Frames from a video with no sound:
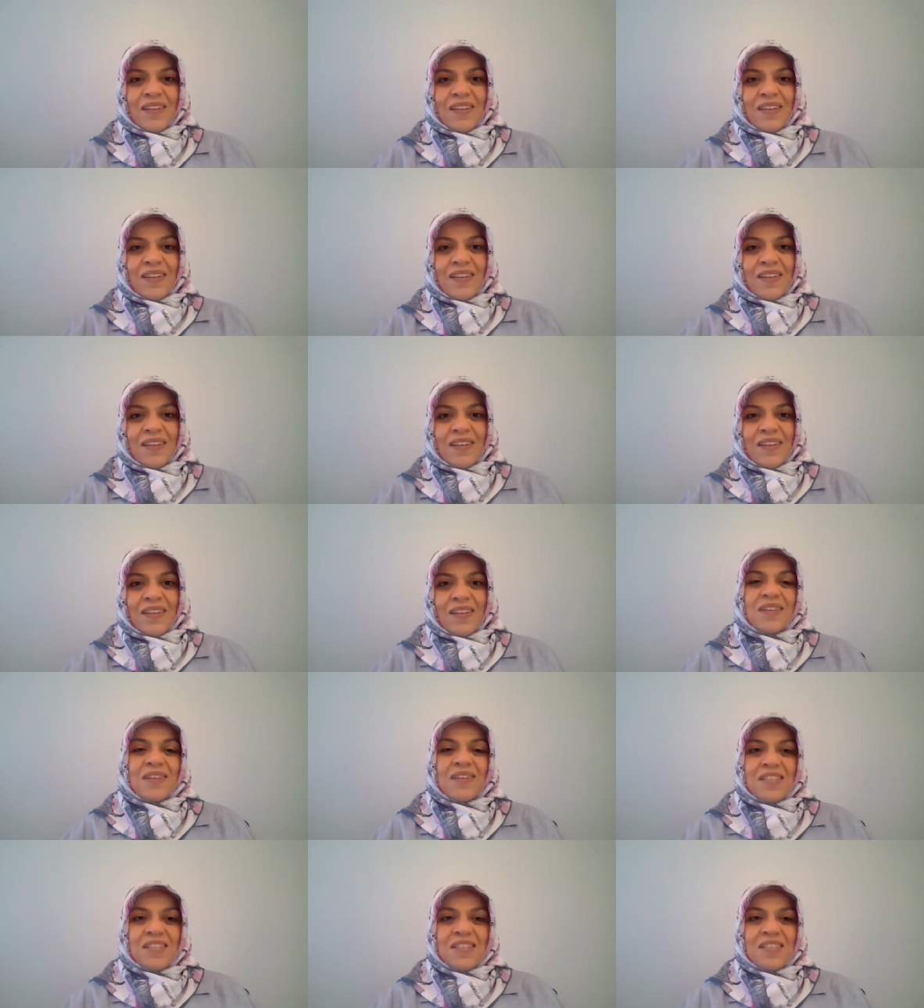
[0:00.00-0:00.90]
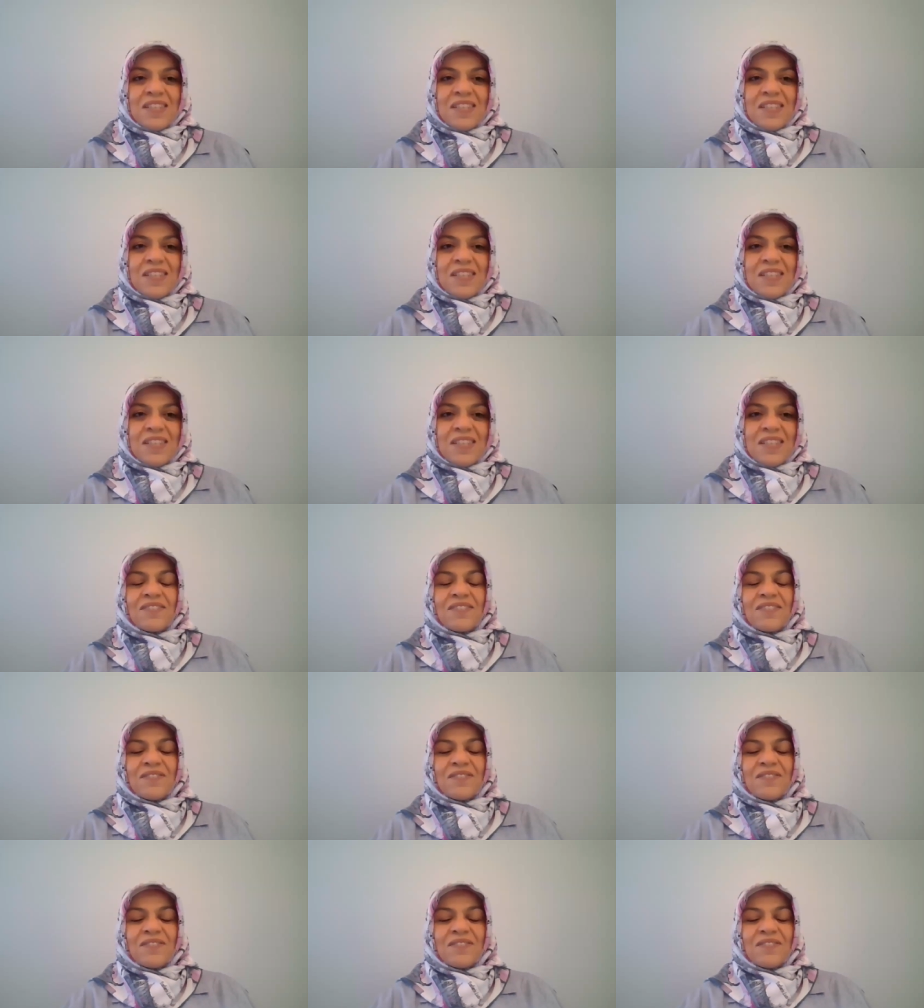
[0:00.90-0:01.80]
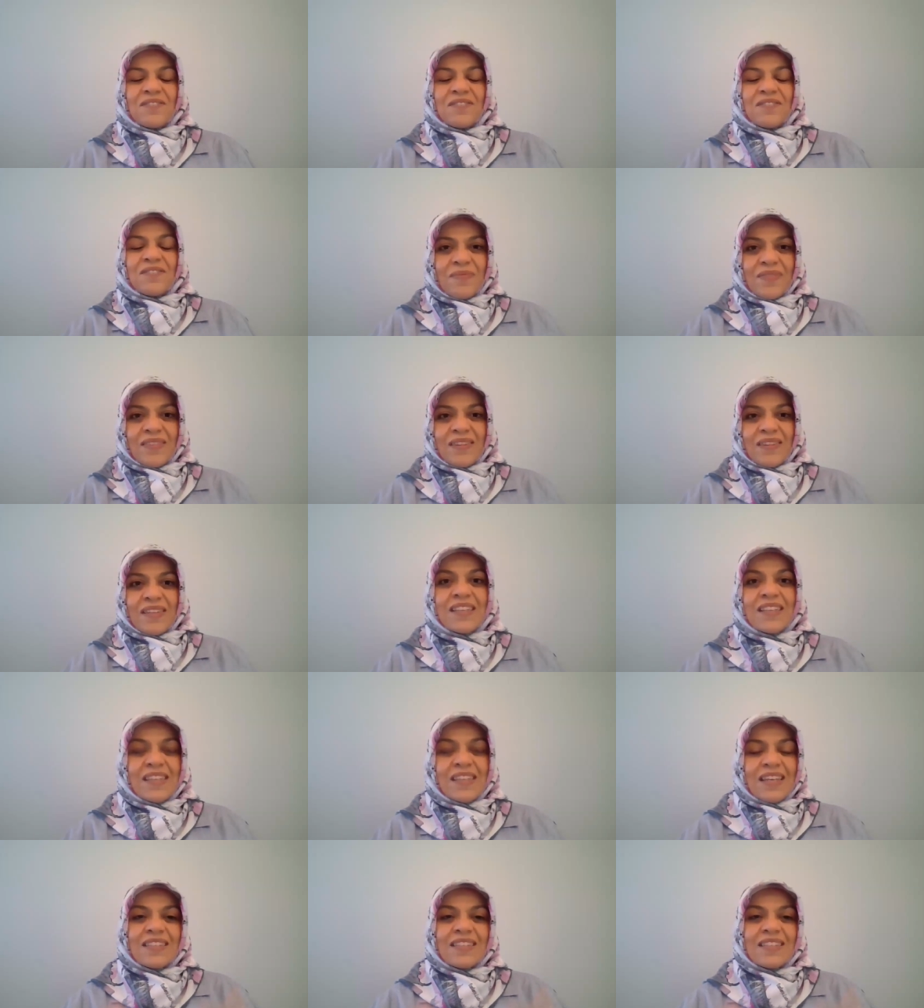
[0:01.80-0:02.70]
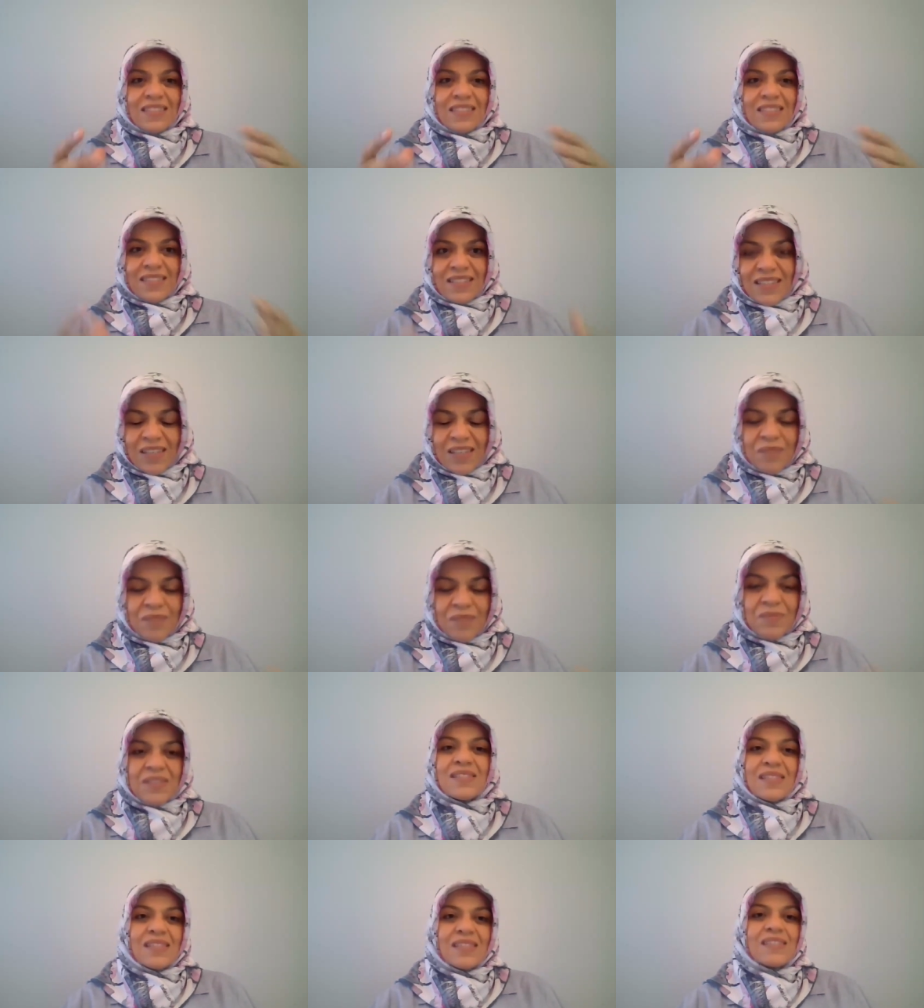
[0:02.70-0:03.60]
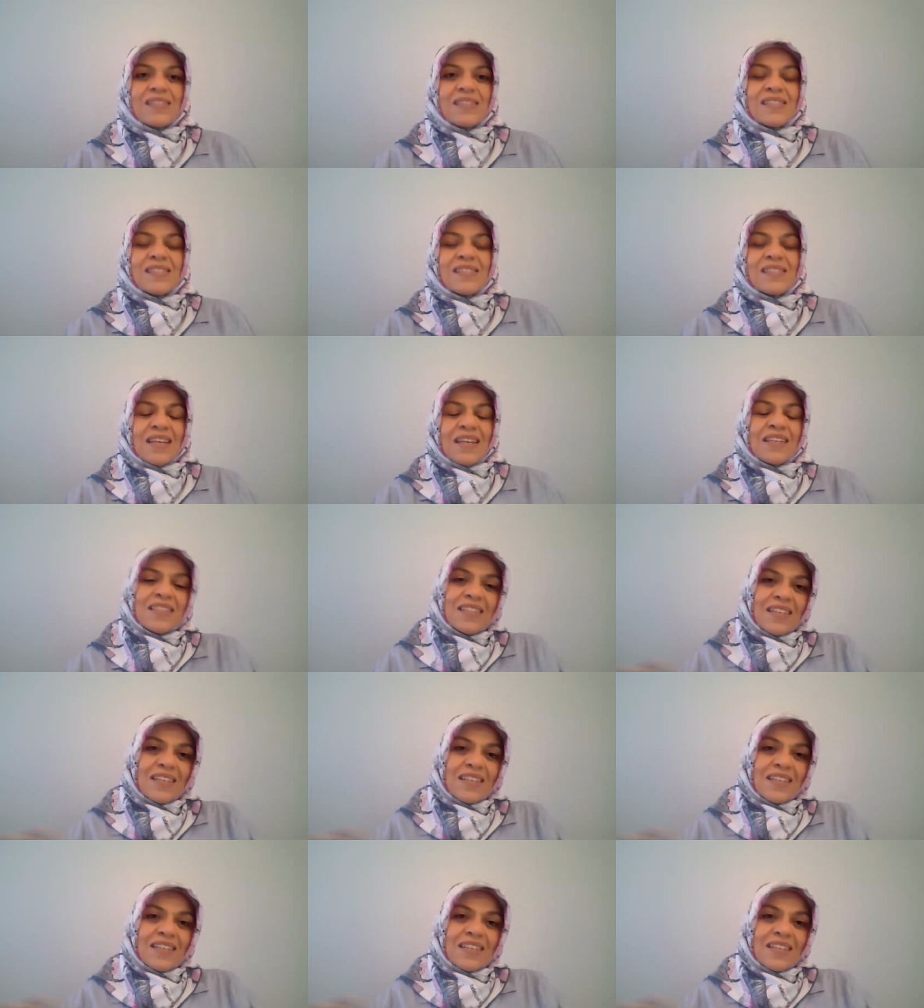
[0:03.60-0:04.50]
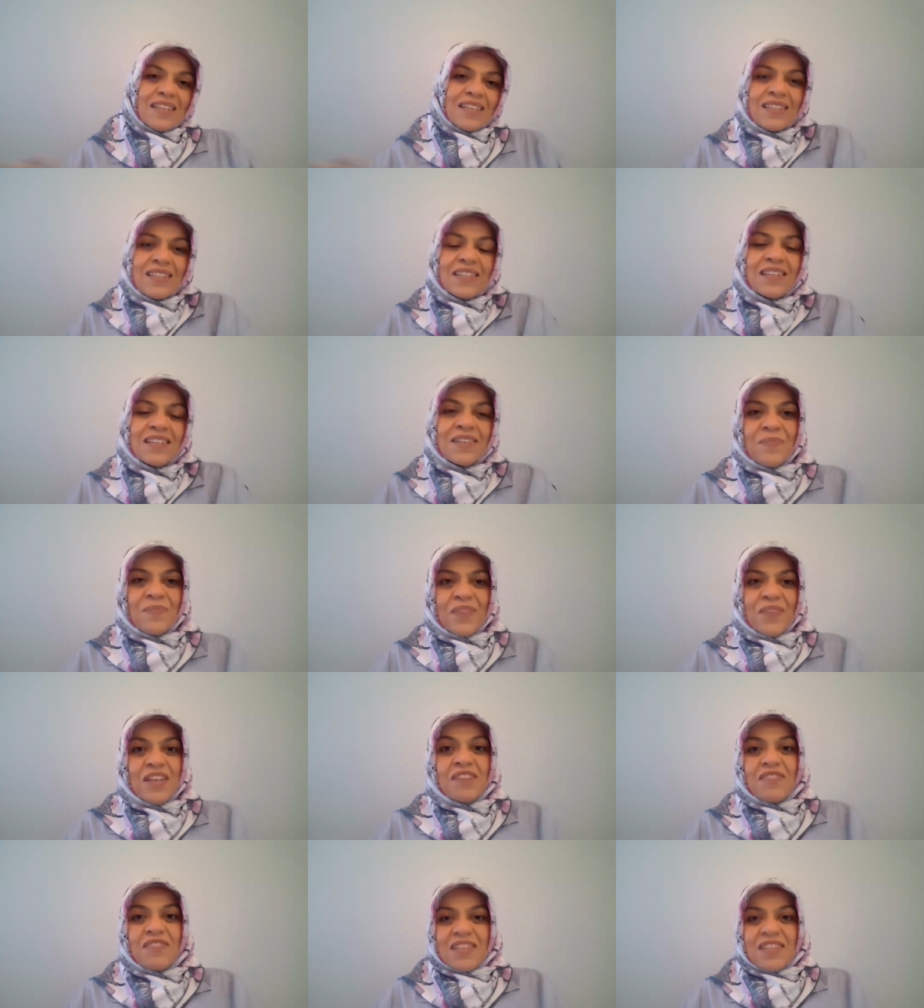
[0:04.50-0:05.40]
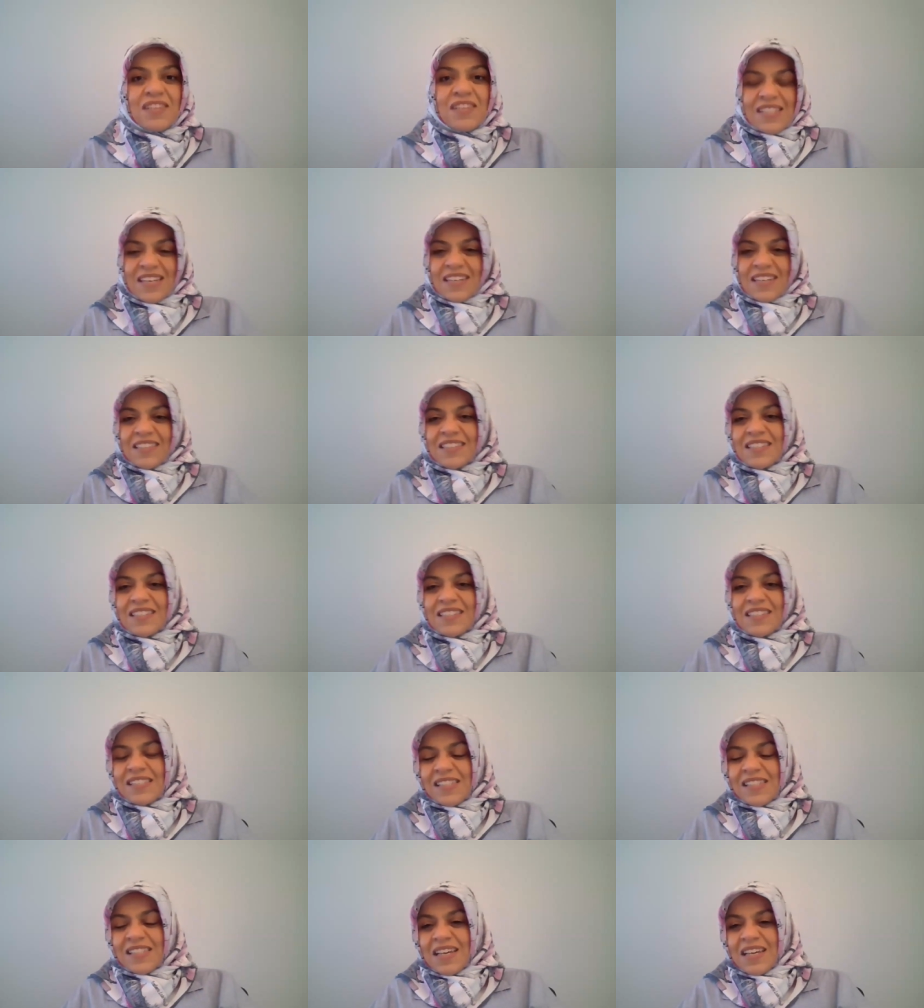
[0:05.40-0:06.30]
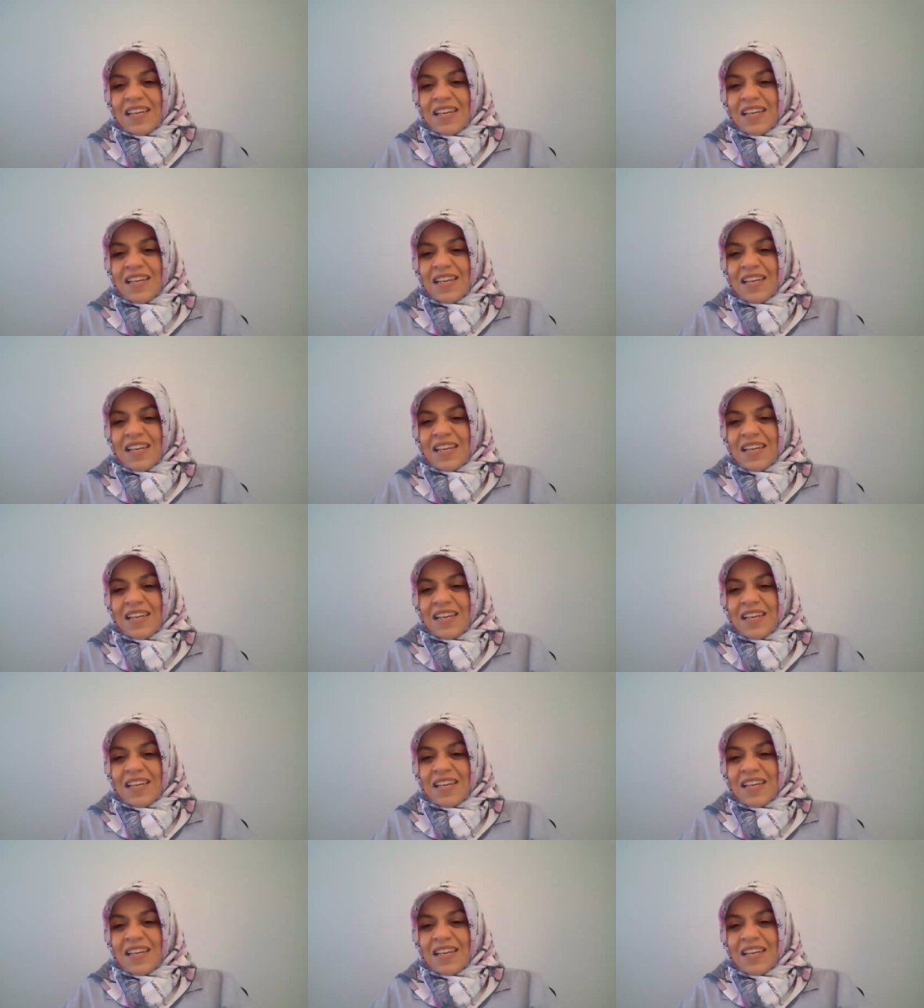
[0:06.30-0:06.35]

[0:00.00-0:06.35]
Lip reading: as long as we have dedicated communities and dedicated investigators